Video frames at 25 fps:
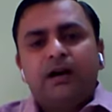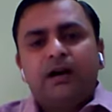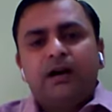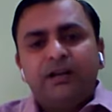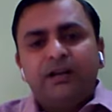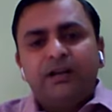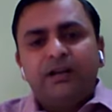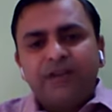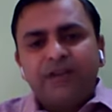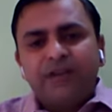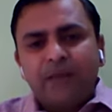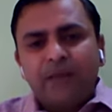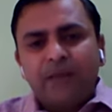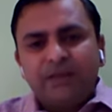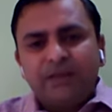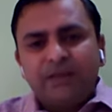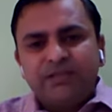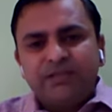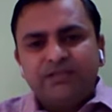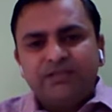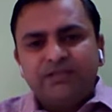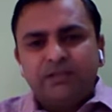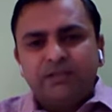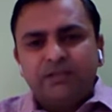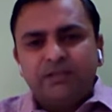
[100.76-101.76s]
It
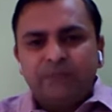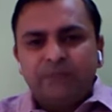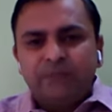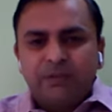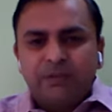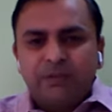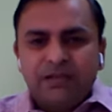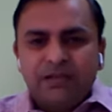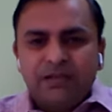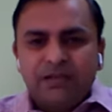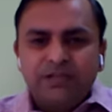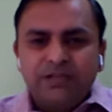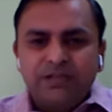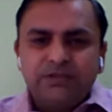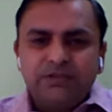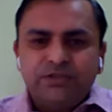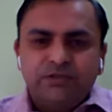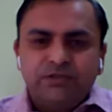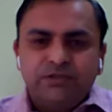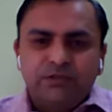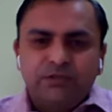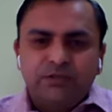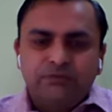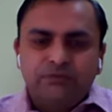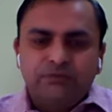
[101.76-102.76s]
happens primarily
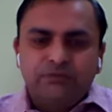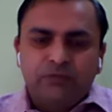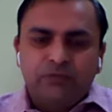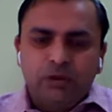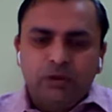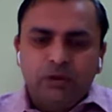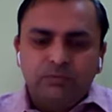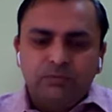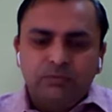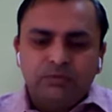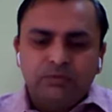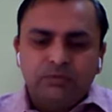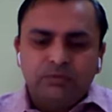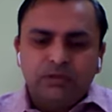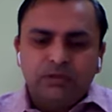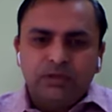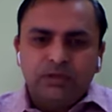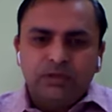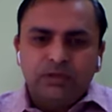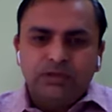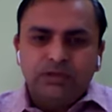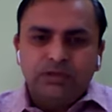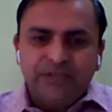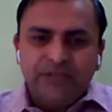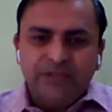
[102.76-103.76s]
from
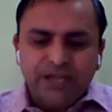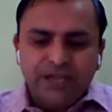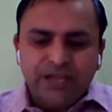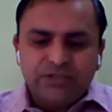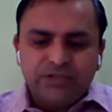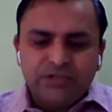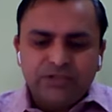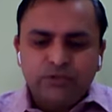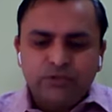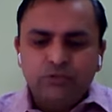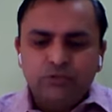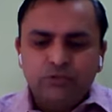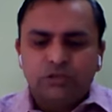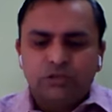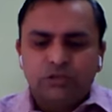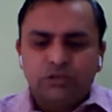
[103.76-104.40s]
neck to